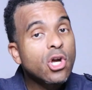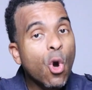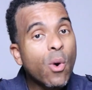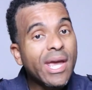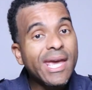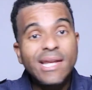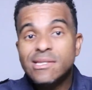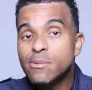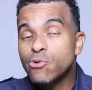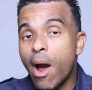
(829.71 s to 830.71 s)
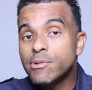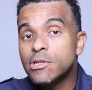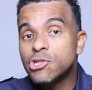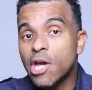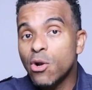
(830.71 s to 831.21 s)
go ahead and subscribe to
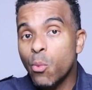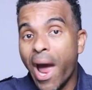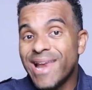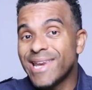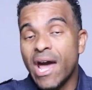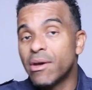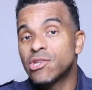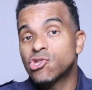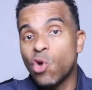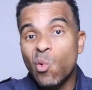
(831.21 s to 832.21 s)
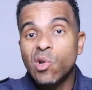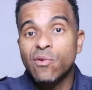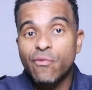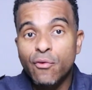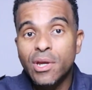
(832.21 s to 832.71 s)
the channel right now. It's
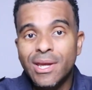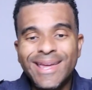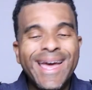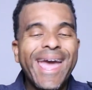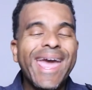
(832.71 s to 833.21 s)
totally free.